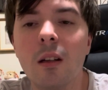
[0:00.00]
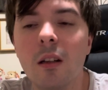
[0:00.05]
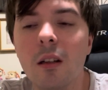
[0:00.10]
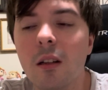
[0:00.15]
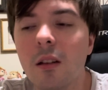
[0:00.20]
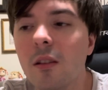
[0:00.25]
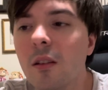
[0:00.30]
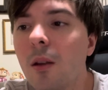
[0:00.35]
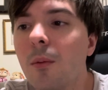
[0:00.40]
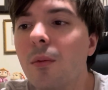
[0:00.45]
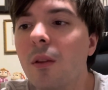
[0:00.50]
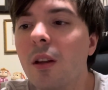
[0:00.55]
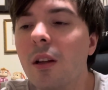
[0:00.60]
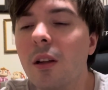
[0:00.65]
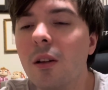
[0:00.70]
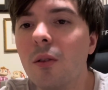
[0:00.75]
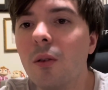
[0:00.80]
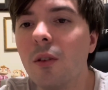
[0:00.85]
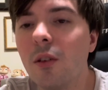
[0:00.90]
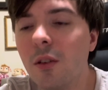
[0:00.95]
something
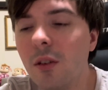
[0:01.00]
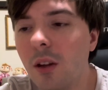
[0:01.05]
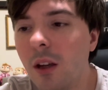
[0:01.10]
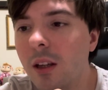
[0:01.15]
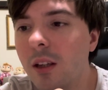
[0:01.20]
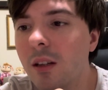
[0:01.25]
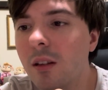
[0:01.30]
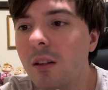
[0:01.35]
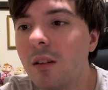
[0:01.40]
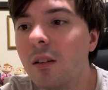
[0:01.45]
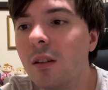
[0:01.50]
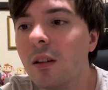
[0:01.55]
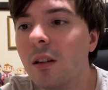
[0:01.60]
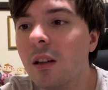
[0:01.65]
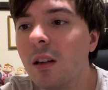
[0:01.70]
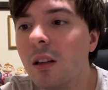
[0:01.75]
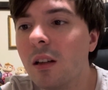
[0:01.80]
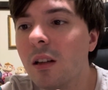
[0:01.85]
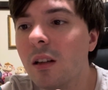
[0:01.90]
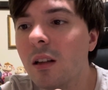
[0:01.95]
else, and
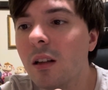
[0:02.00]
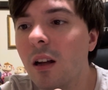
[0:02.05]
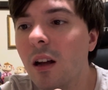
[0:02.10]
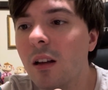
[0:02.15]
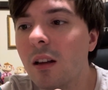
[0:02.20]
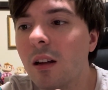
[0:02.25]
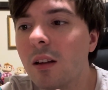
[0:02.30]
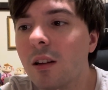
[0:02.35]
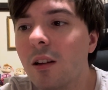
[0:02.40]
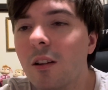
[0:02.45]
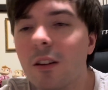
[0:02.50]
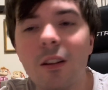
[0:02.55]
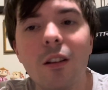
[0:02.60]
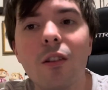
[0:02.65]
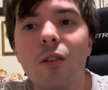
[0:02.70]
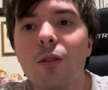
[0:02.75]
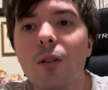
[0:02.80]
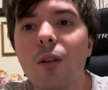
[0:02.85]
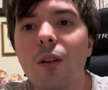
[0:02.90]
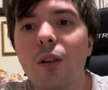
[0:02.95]
I thought
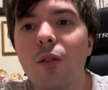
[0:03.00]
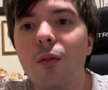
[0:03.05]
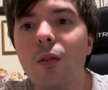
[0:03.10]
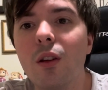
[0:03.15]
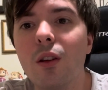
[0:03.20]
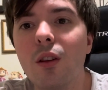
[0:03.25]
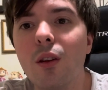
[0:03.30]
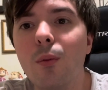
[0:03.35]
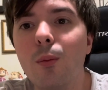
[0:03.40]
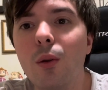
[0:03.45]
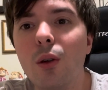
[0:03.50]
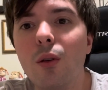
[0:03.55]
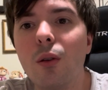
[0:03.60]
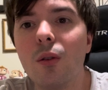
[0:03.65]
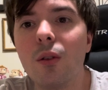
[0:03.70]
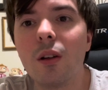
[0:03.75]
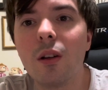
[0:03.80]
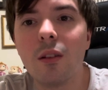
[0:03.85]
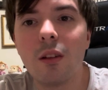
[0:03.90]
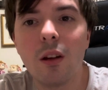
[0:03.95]
this really fit the bill
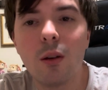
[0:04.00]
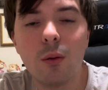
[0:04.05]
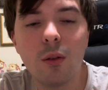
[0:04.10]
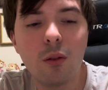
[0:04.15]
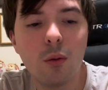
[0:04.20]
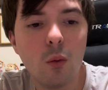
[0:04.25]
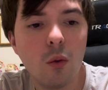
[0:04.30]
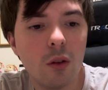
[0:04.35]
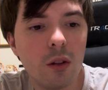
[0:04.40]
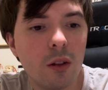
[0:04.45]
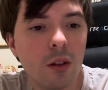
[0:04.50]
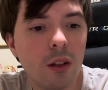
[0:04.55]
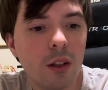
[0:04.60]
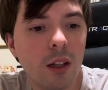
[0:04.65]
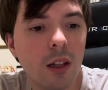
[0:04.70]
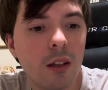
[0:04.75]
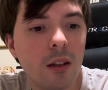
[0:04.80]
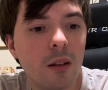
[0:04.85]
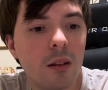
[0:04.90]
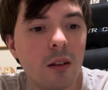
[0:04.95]
because I was wanting to
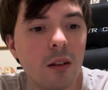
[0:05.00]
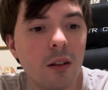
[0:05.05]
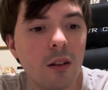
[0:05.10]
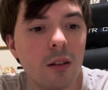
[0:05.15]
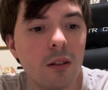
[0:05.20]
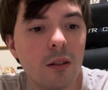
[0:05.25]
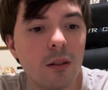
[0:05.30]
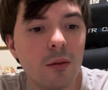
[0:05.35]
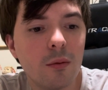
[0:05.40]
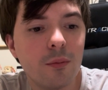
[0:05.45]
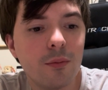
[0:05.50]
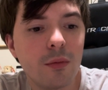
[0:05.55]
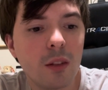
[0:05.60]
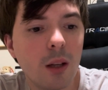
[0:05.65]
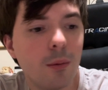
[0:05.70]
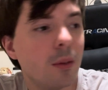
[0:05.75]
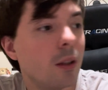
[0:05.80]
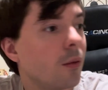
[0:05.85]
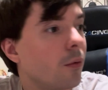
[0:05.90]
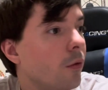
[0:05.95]
get into,
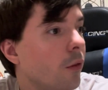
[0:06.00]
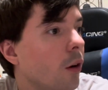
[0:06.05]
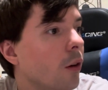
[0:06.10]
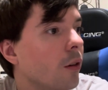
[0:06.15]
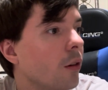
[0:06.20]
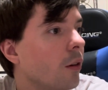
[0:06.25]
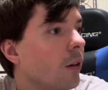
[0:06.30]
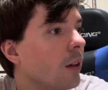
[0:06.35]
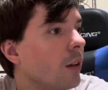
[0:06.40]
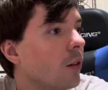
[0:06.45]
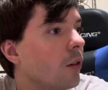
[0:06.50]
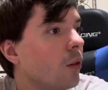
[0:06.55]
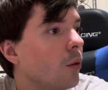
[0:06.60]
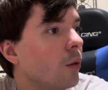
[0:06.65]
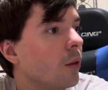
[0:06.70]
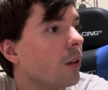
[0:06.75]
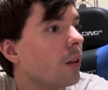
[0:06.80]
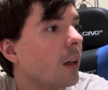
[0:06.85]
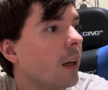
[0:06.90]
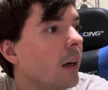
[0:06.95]
I'm further into
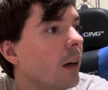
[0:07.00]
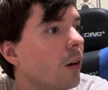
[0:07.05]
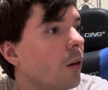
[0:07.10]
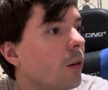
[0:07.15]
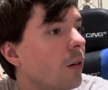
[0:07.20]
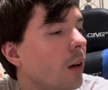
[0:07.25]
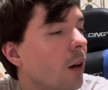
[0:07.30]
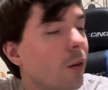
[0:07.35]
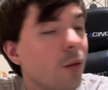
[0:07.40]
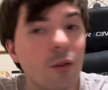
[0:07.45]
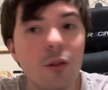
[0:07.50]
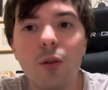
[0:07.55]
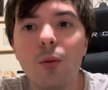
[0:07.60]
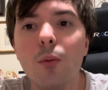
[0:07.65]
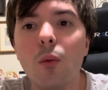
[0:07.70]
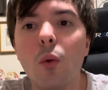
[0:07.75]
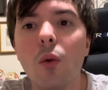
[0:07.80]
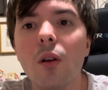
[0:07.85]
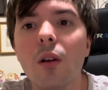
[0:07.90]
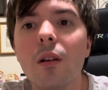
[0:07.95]
it now. I'll do
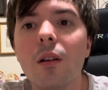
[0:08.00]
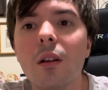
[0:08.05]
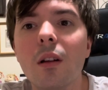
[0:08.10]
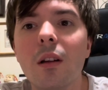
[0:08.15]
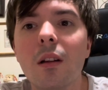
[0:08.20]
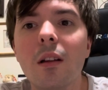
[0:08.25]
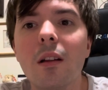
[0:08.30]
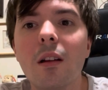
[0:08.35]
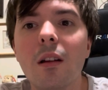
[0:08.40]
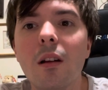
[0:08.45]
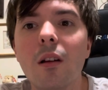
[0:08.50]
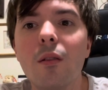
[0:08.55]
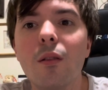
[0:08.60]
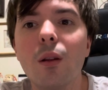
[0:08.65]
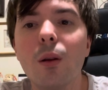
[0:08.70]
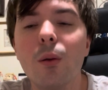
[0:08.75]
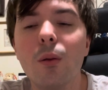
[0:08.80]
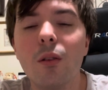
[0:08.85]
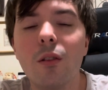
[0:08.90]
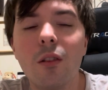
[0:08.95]
more of
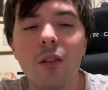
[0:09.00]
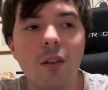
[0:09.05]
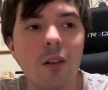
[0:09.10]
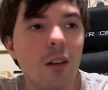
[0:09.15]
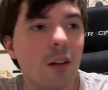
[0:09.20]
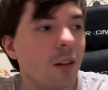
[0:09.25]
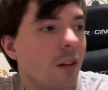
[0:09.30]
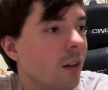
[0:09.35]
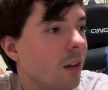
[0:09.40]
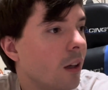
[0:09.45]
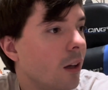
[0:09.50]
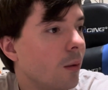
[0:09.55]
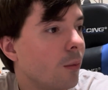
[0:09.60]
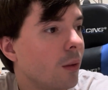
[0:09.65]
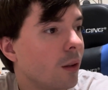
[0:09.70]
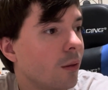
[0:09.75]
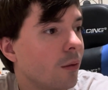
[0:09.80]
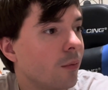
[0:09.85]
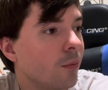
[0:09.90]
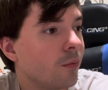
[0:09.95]
those in the
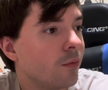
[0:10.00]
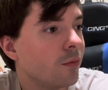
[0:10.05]
coming